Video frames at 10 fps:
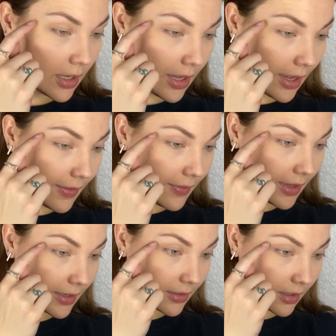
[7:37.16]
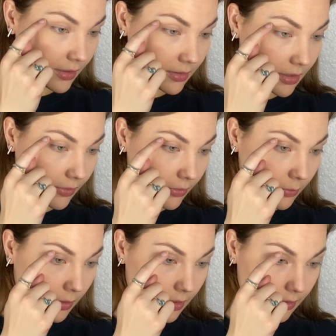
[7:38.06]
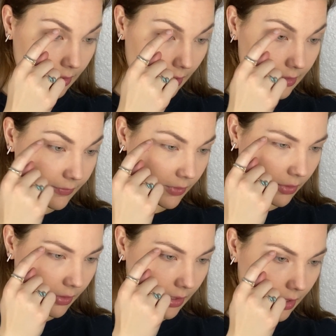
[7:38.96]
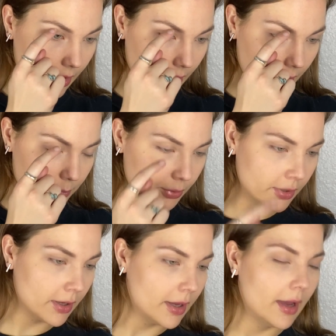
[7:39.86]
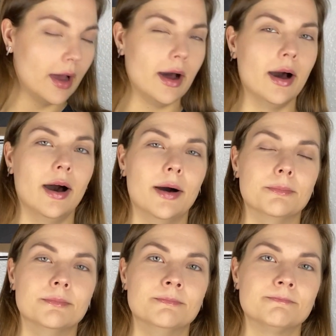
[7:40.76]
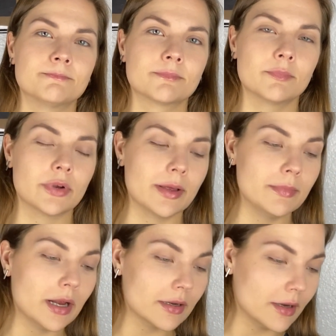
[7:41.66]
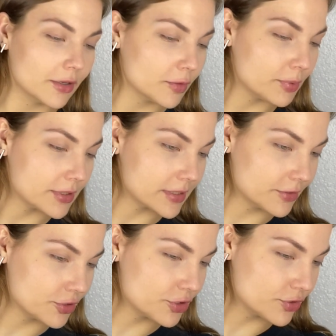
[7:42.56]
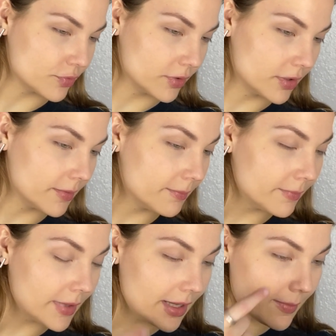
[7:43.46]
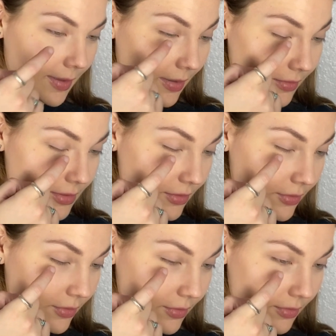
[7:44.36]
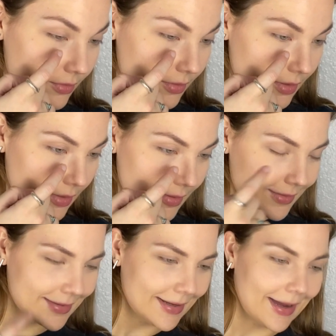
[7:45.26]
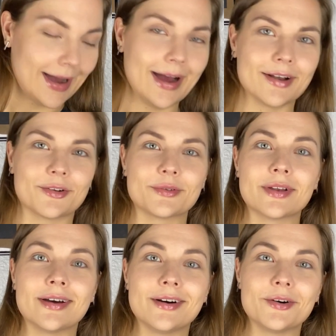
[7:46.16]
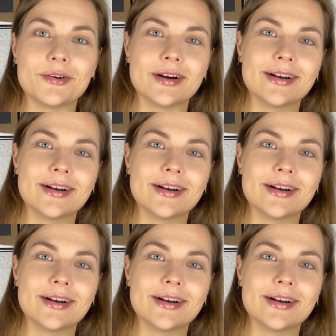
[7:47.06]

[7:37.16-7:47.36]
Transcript: and then another one kind of going up. But I'm not 100% sure. Maybe I'll do, I don't know.